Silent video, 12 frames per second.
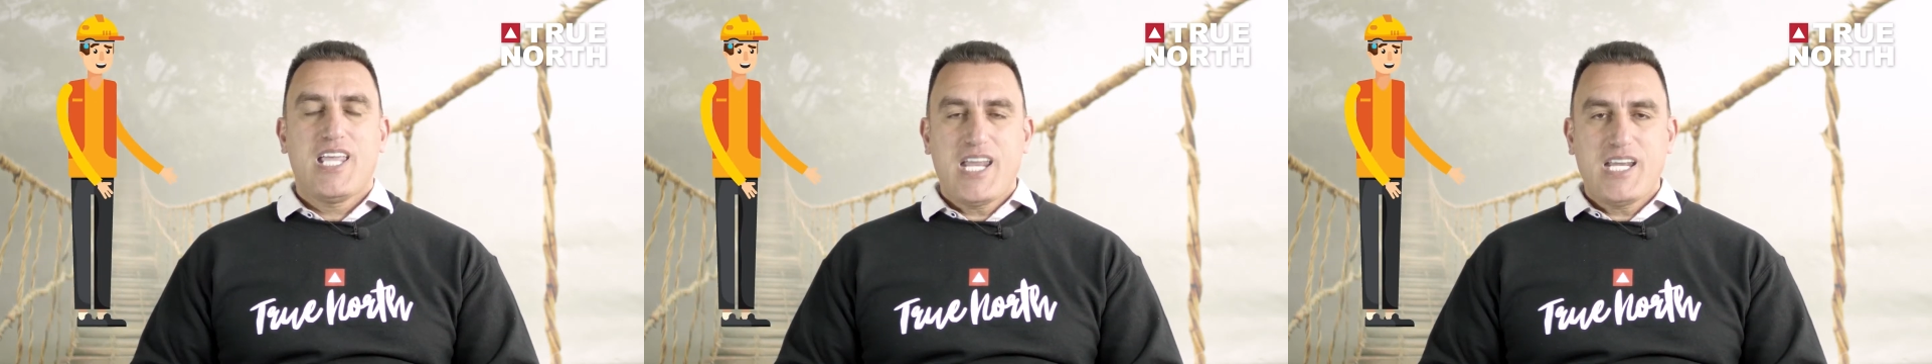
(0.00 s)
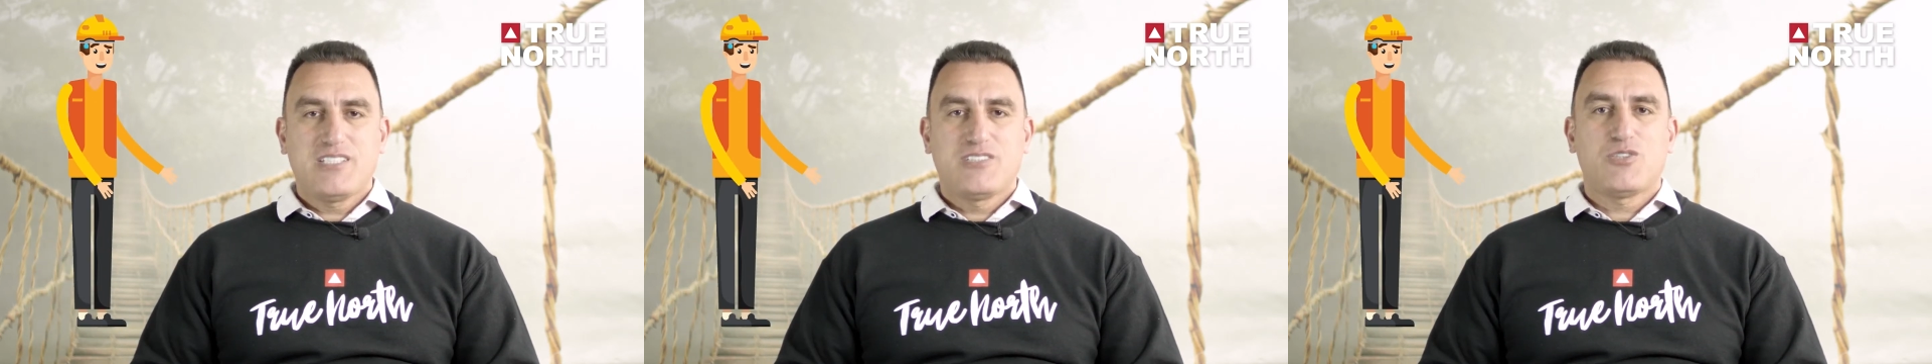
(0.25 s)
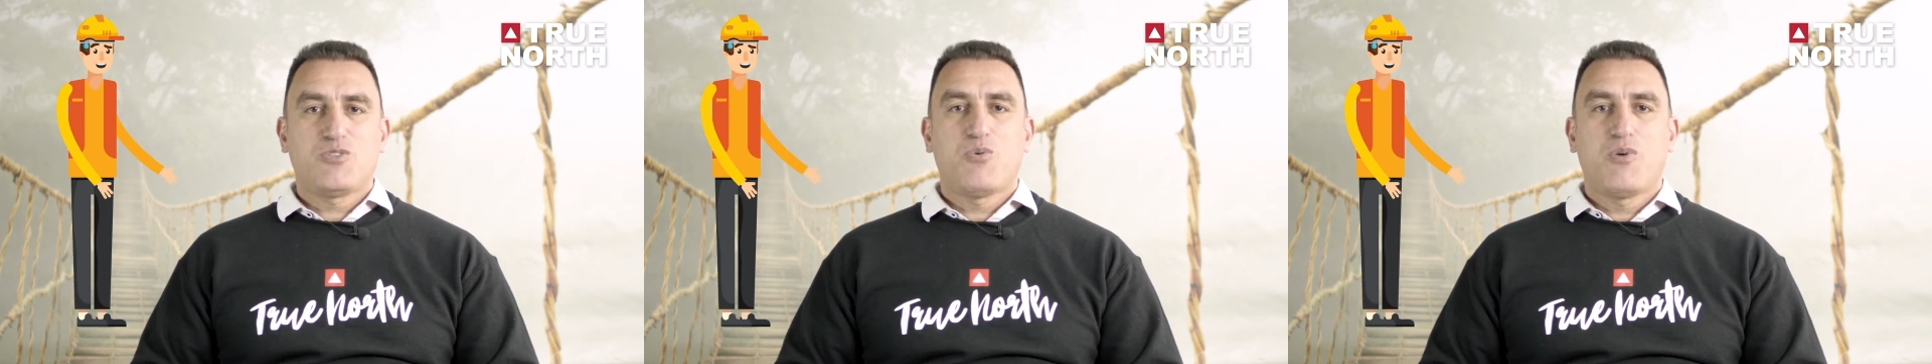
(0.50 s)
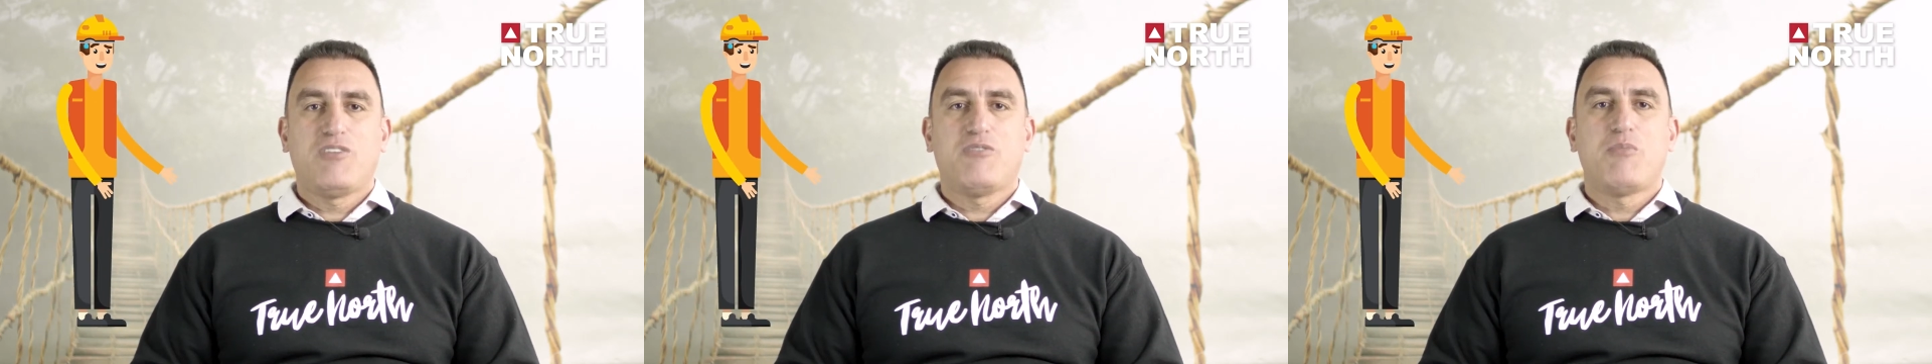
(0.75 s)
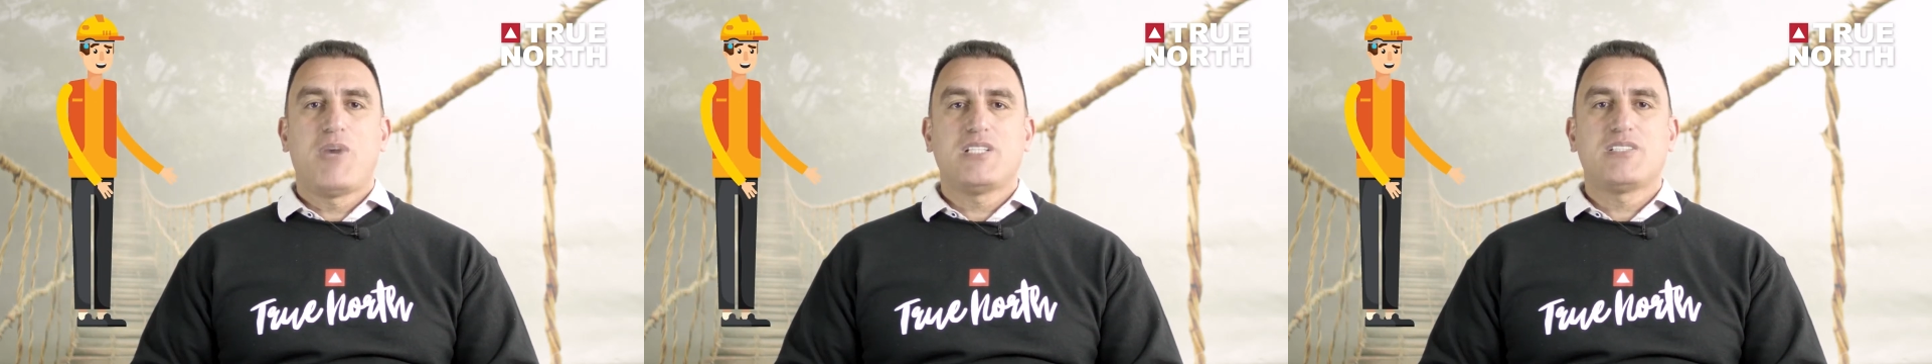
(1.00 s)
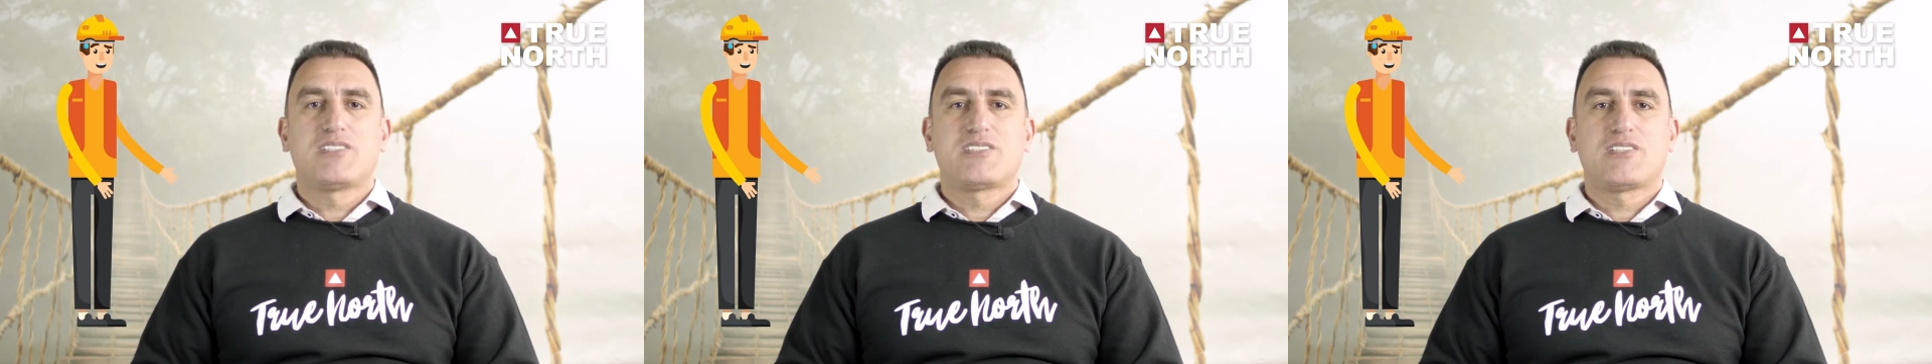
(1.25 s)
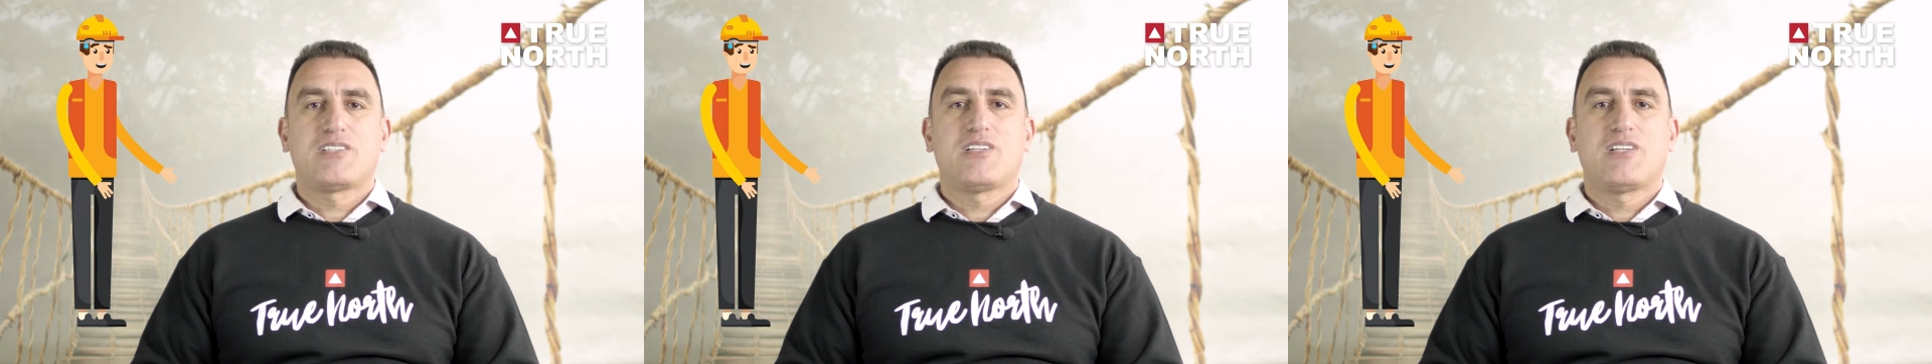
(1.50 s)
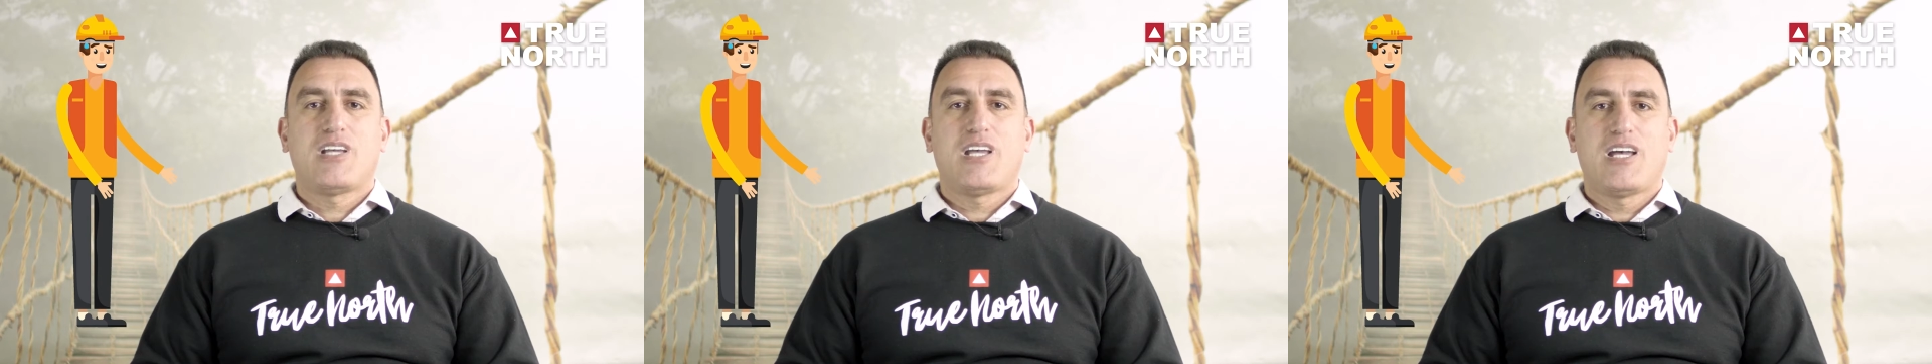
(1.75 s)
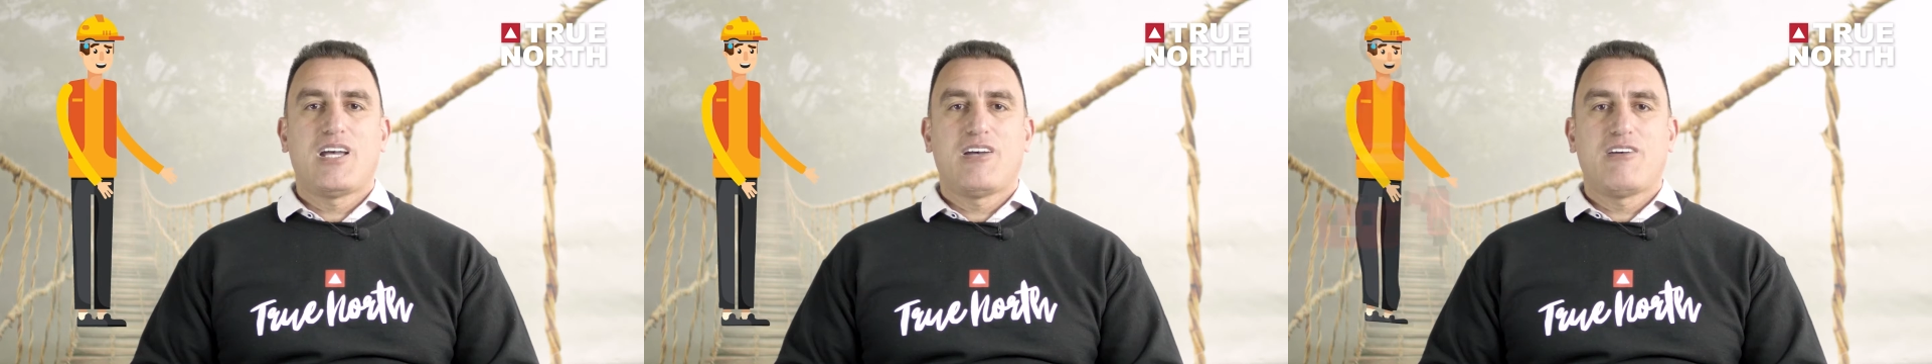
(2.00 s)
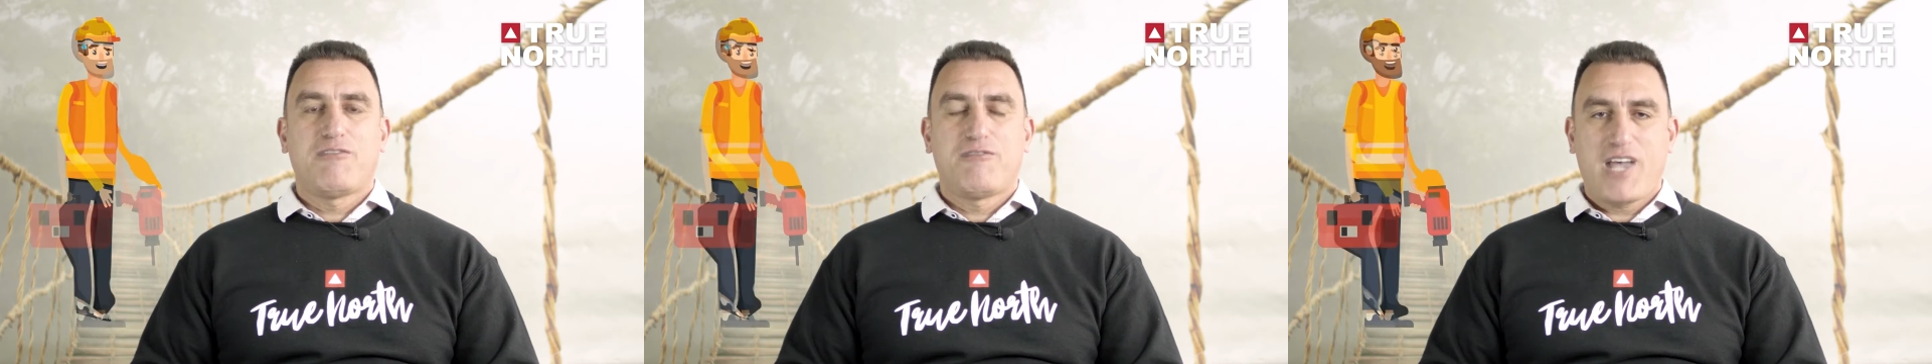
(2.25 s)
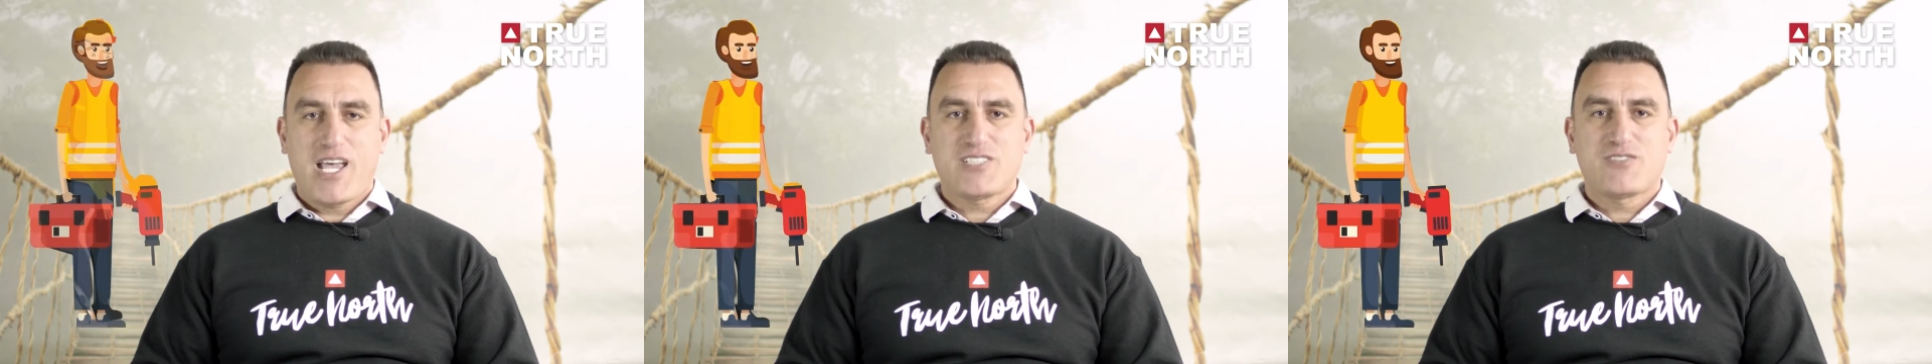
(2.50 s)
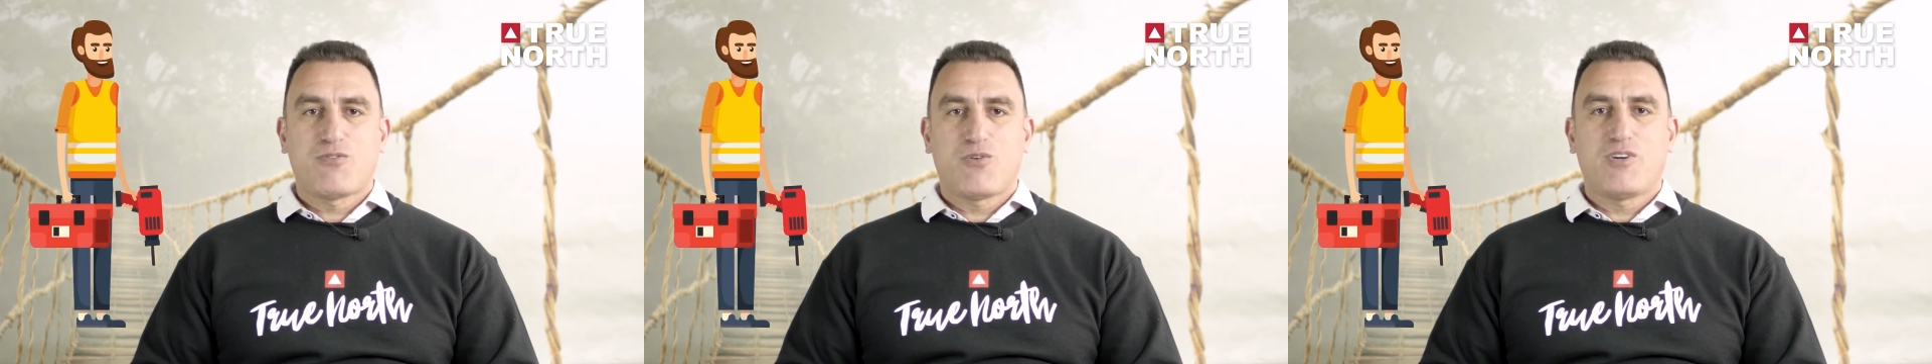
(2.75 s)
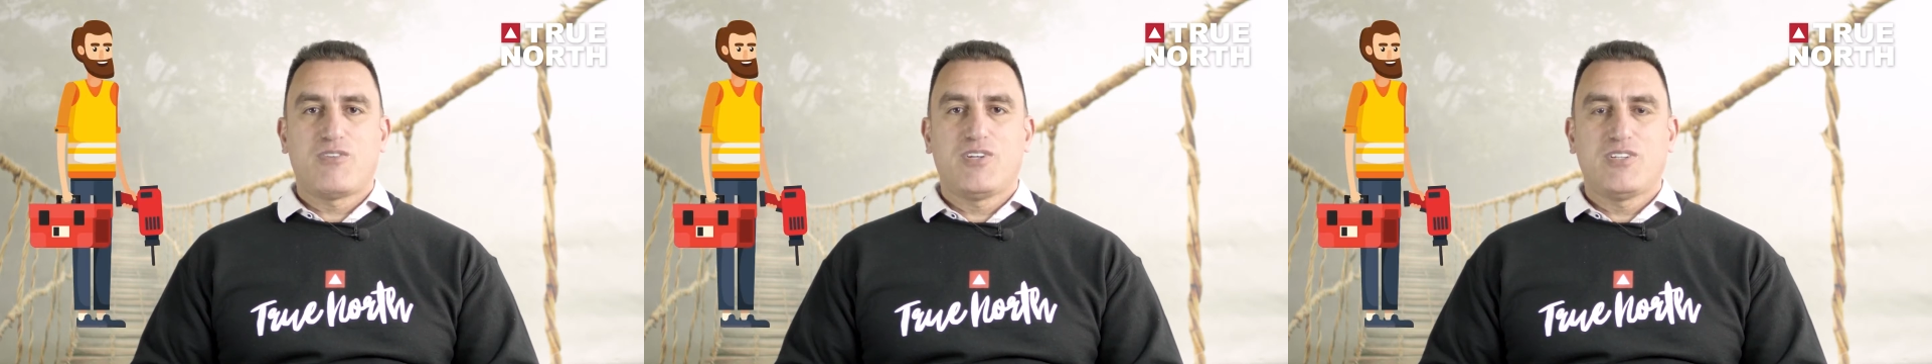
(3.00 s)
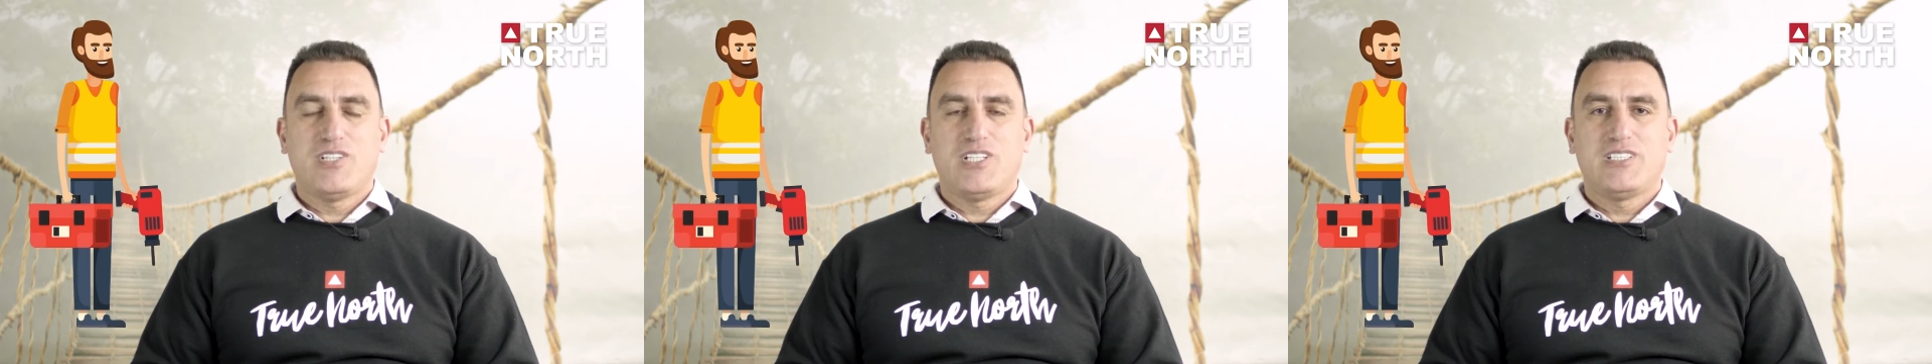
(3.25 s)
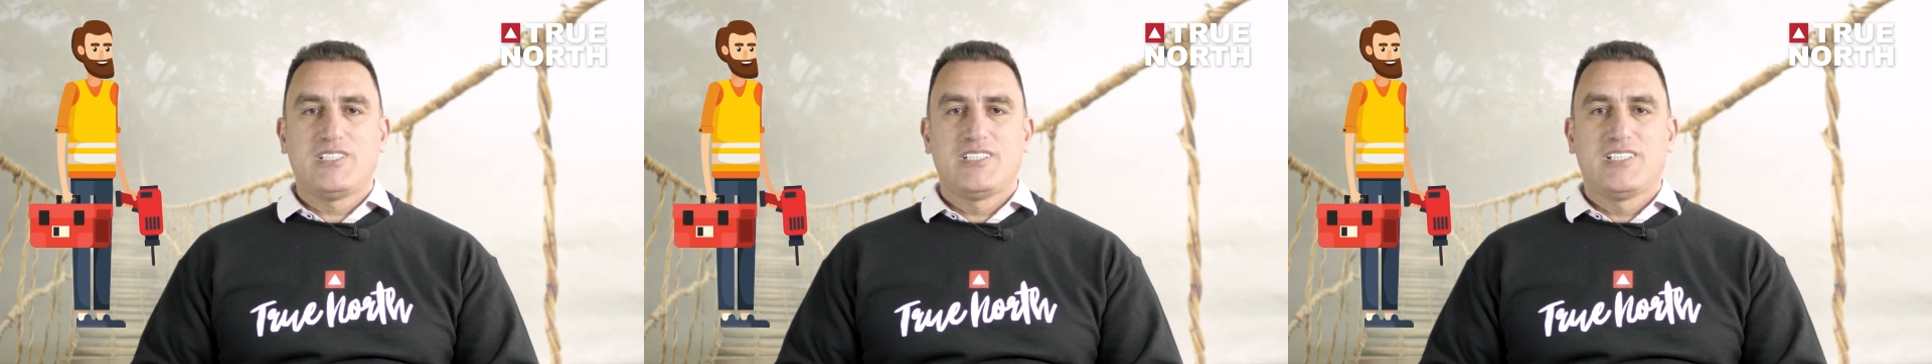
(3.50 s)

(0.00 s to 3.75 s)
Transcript: 8 to 12 months fast forwarded,